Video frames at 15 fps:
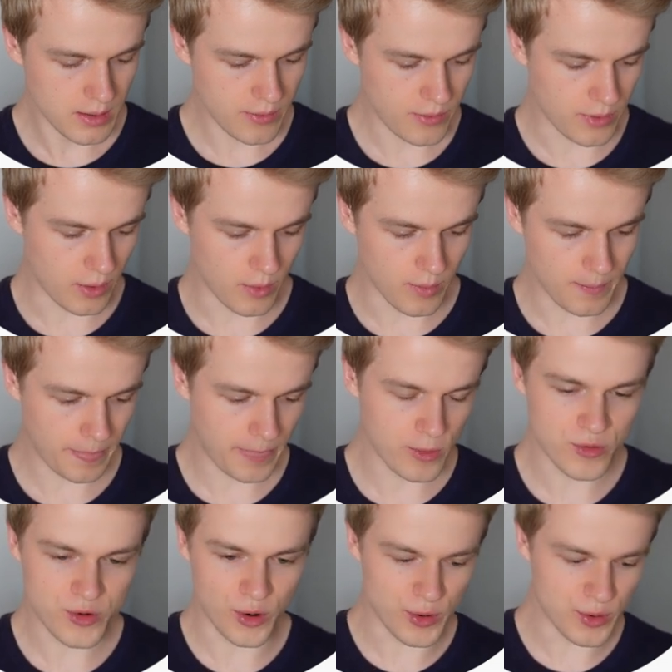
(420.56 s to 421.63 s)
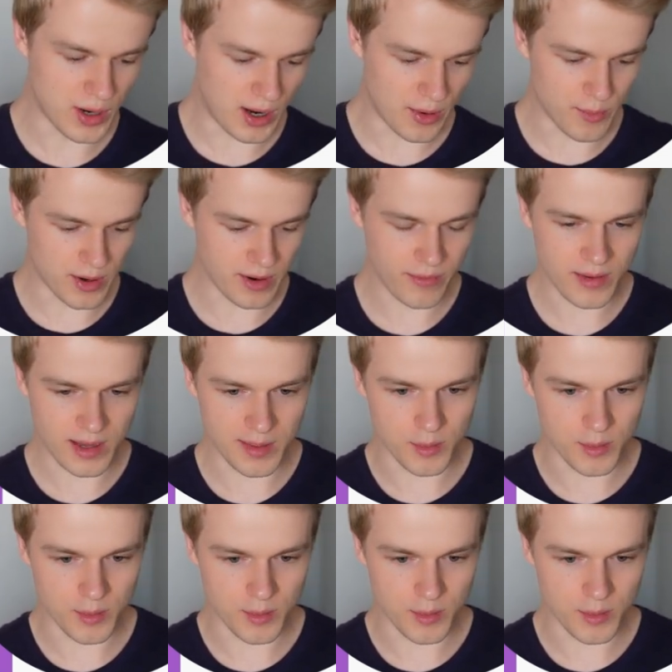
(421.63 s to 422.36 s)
So to show you how it works,